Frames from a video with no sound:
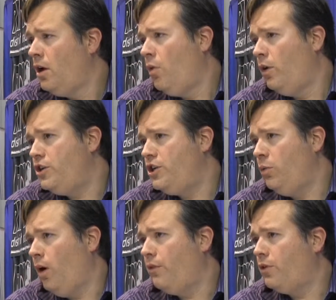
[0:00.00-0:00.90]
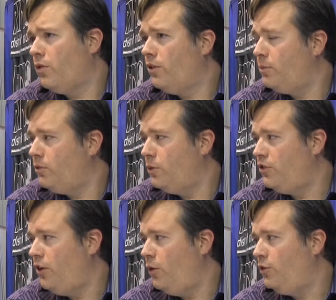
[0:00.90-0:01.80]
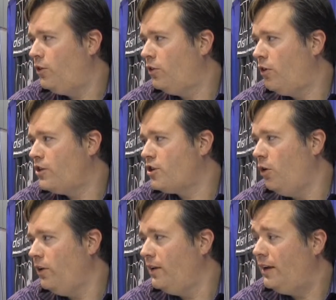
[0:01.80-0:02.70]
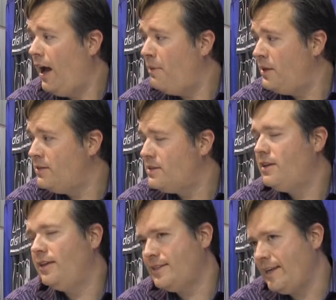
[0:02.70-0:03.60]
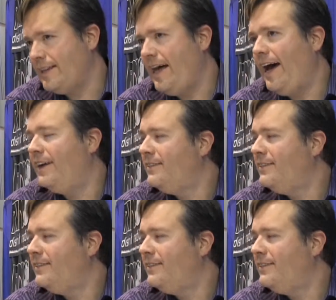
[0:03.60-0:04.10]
What does she want for Christmas when she knows you can crush coal into diamonds? Things like that.